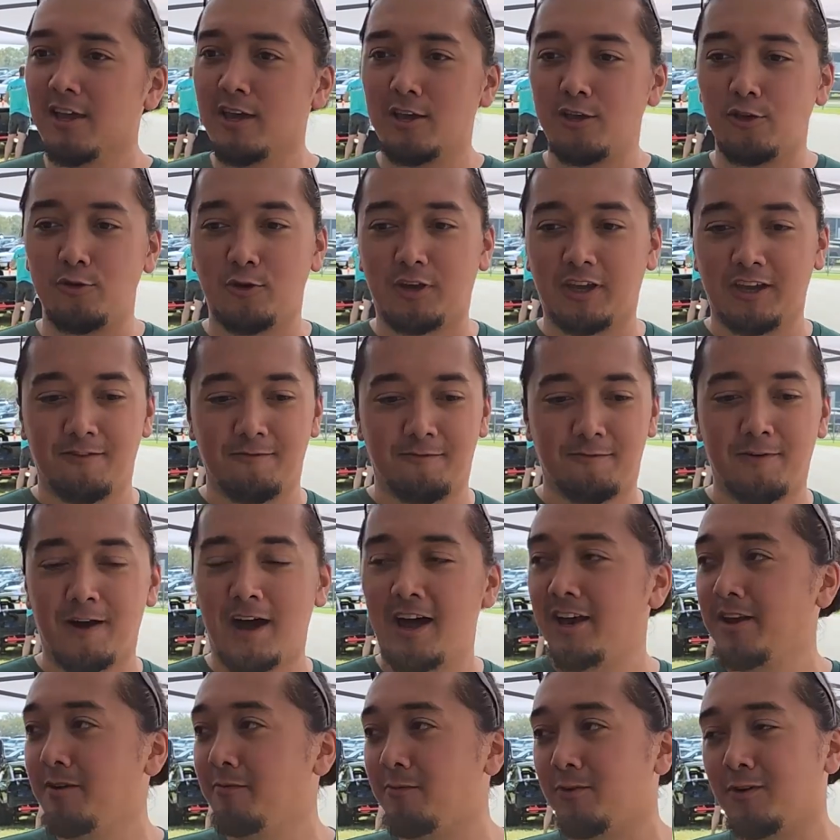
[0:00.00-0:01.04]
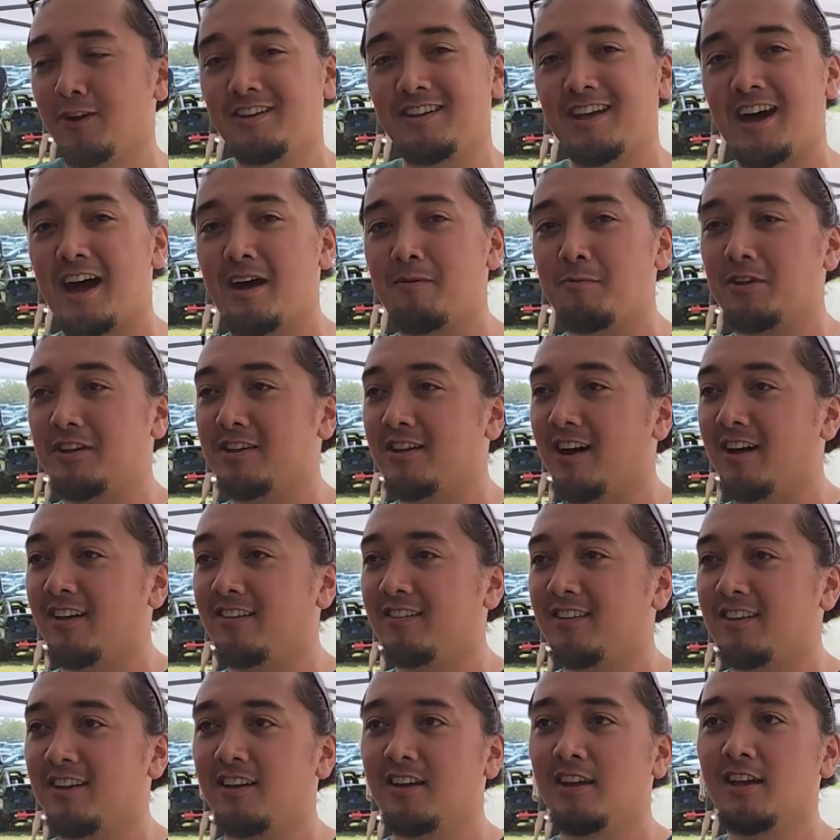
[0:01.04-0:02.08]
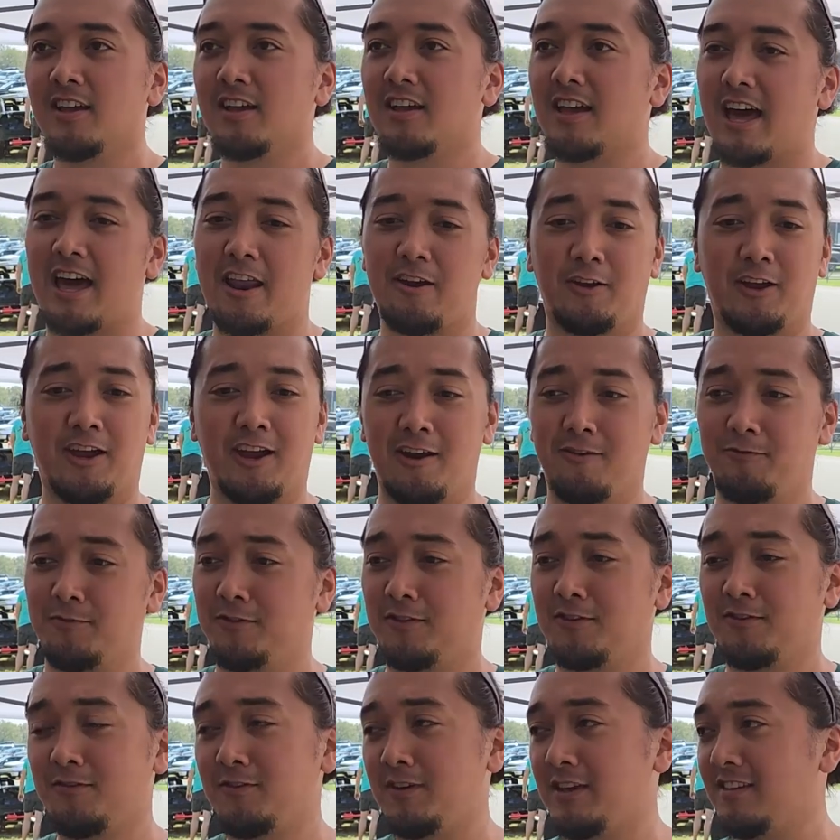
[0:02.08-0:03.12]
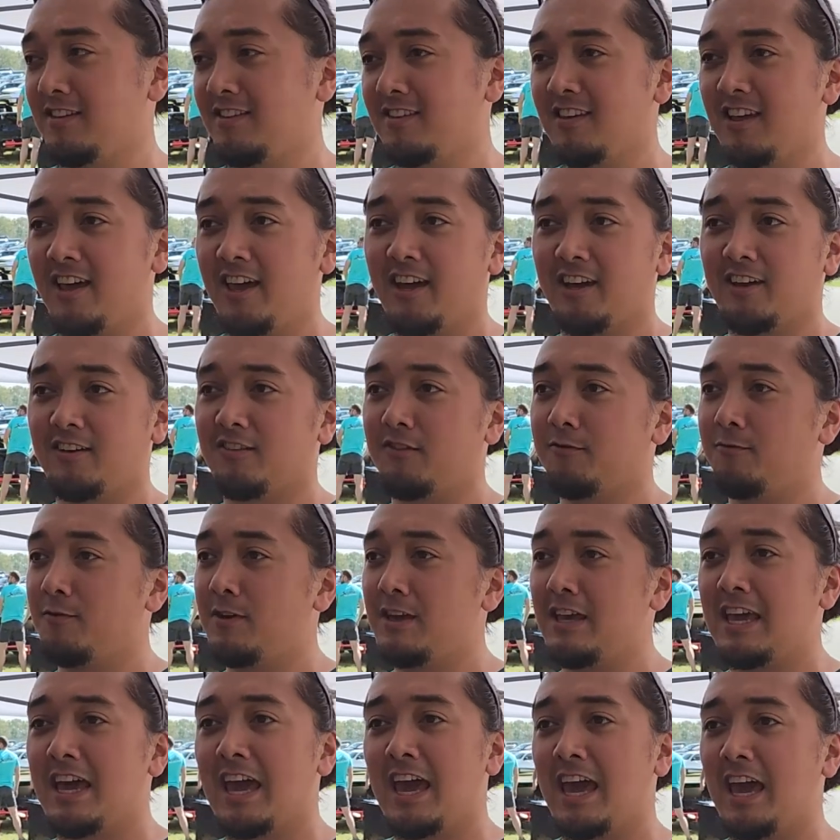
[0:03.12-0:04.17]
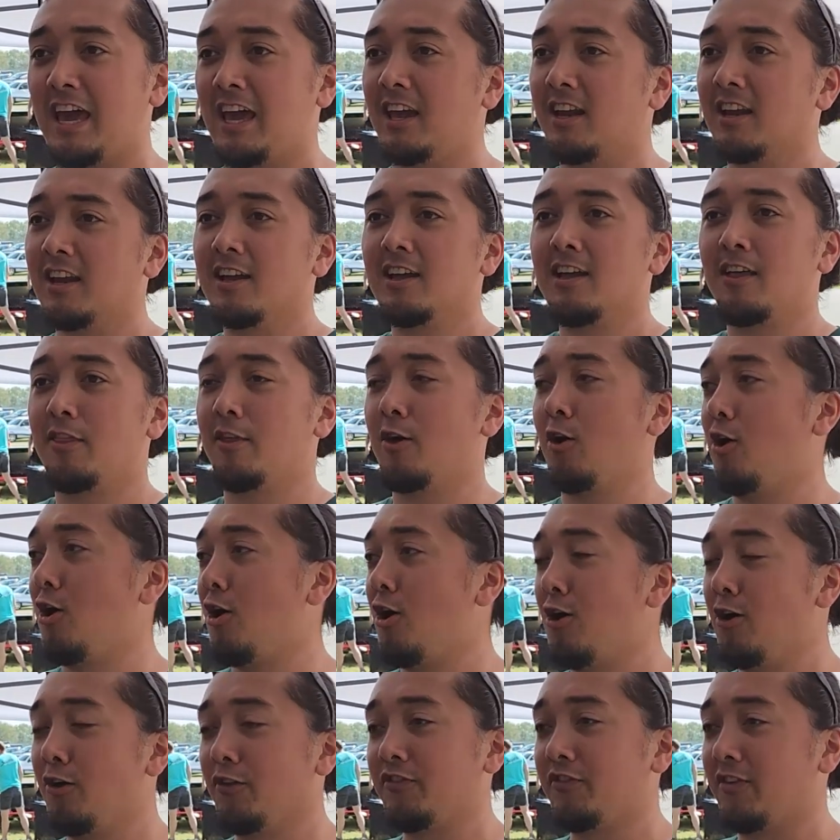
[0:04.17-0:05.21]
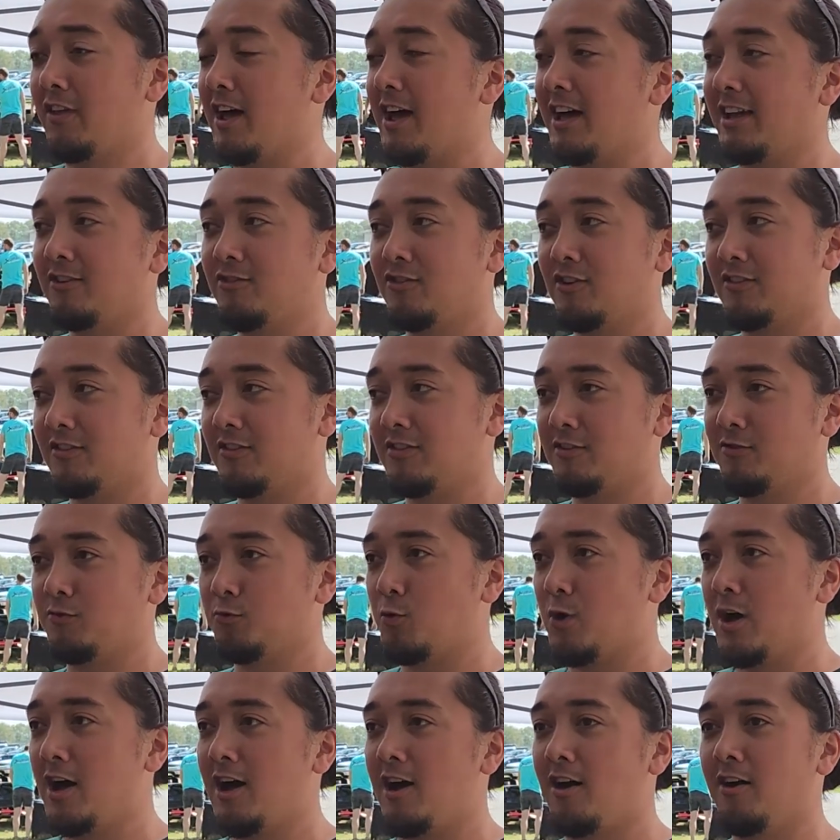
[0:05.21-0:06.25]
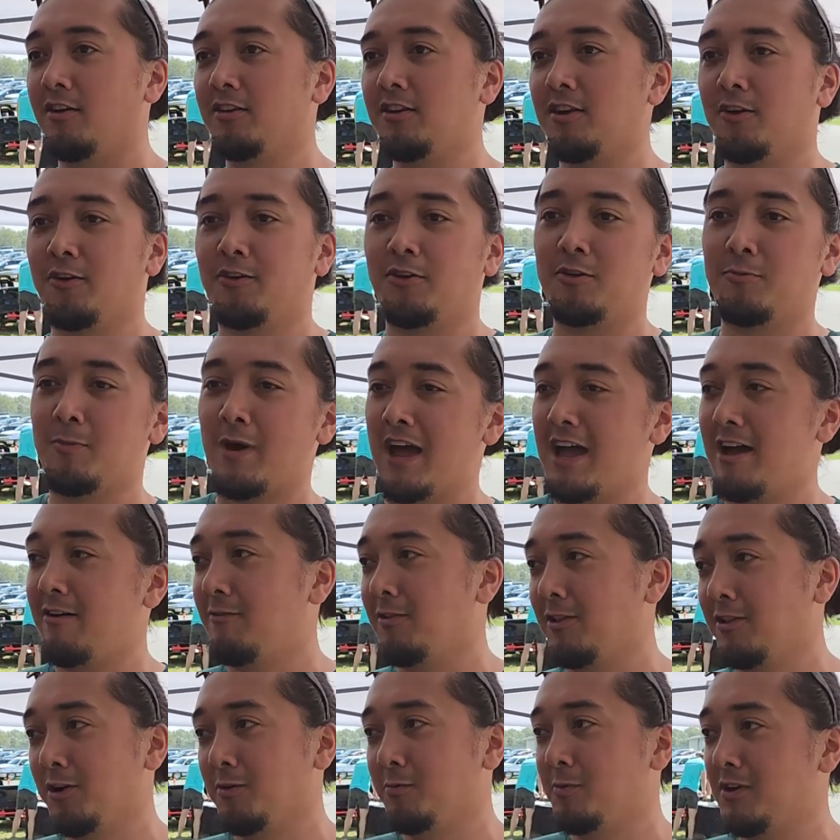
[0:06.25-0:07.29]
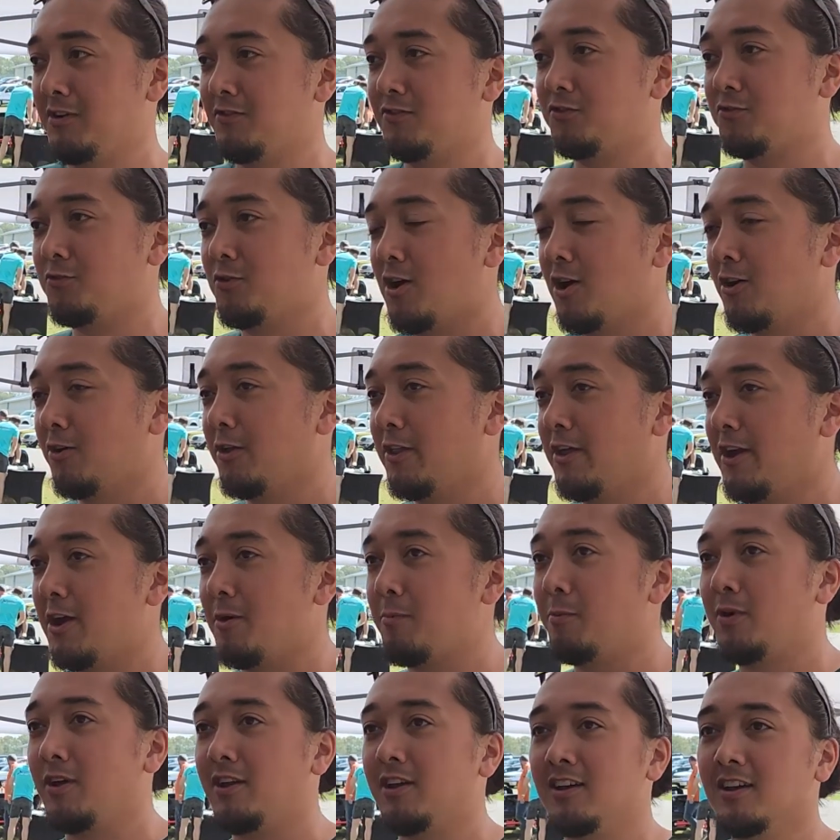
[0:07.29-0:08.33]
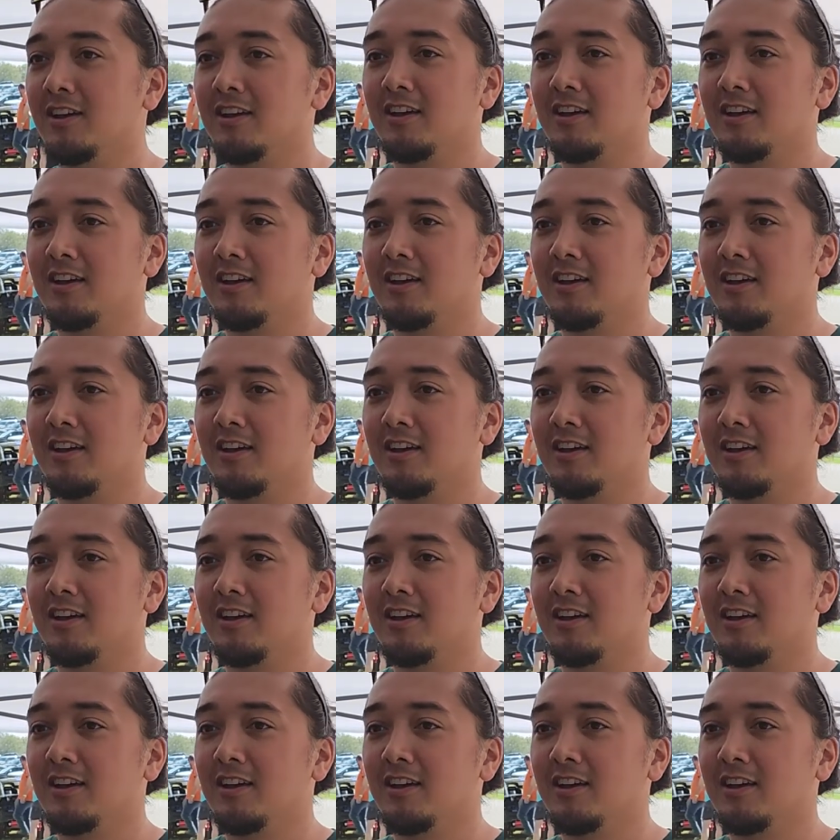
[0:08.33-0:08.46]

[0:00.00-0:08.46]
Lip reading: You can find them for a dime a dozen. I don't care if it's a V6, V8, they'll all slide just as well. You might have a little bit of struggle there, but